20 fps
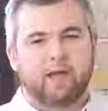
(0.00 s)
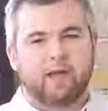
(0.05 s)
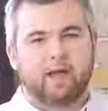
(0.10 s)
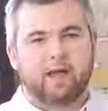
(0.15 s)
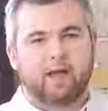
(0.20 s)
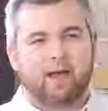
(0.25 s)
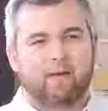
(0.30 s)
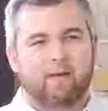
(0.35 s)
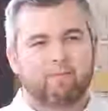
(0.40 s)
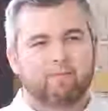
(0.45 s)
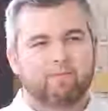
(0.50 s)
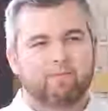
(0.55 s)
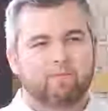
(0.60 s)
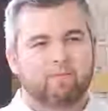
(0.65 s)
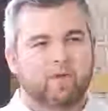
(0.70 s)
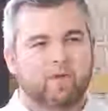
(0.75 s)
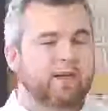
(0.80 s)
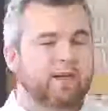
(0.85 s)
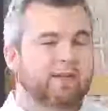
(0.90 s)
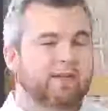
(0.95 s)
An
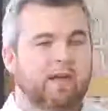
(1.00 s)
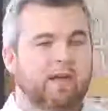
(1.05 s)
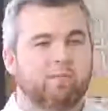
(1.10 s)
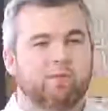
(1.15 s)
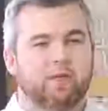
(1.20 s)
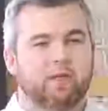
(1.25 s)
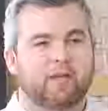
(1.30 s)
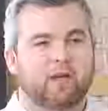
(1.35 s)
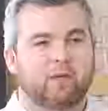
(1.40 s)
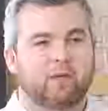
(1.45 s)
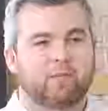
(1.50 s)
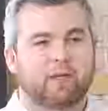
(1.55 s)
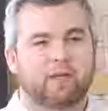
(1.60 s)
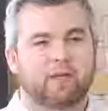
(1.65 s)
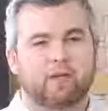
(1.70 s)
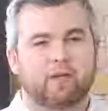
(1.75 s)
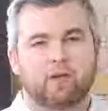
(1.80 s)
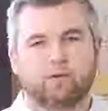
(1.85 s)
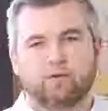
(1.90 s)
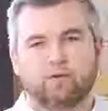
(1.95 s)
example there
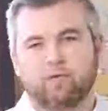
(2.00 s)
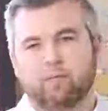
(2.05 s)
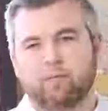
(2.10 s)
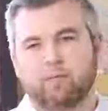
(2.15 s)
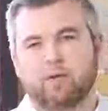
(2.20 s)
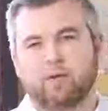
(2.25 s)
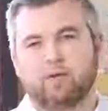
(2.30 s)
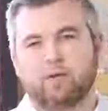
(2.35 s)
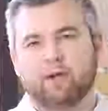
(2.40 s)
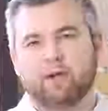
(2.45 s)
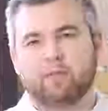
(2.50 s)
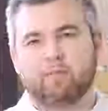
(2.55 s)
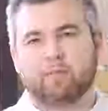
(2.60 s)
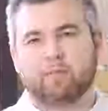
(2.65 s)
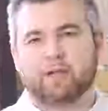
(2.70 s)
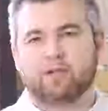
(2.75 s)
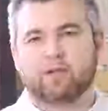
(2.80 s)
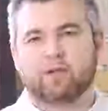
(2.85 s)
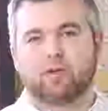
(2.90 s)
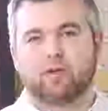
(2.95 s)
being, you upload a
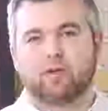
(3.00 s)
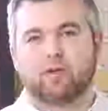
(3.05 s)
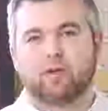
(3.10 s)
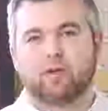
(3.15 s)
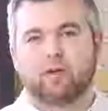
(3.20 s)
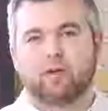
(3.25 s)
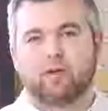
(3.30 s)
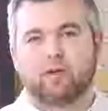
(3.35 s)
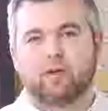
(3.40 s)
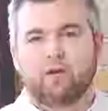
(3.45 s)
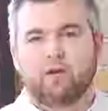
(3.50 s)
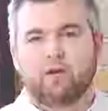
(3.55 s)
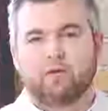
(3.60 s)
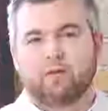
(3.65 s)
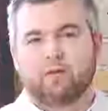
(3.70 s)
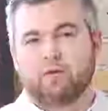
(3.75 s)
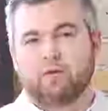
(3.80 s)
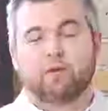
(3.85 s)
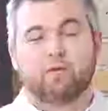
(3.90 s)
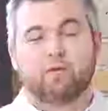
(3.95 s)
picture,
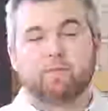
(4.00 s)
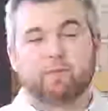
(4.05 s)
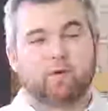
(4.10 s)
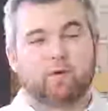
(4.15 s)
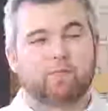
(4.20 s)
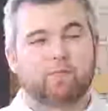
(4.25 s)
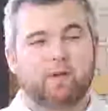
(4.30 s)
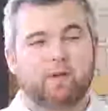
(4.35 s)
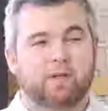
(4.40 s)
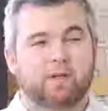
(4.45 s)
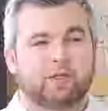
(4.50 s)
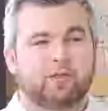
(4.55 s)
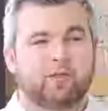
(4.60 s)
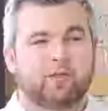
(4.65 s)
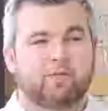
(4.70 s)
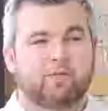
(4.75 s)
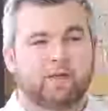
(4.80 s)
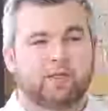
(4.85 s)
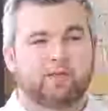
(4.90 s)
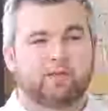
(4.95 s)
a new profile picture
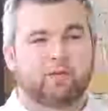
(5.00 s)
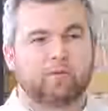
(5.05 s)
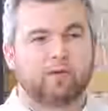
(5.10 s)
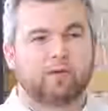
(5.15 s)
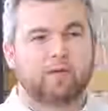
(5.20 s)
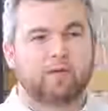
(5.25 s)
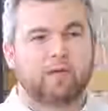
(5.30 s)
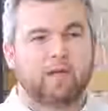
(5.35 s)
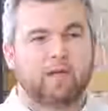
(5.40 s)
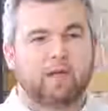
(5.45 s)
to Facebook.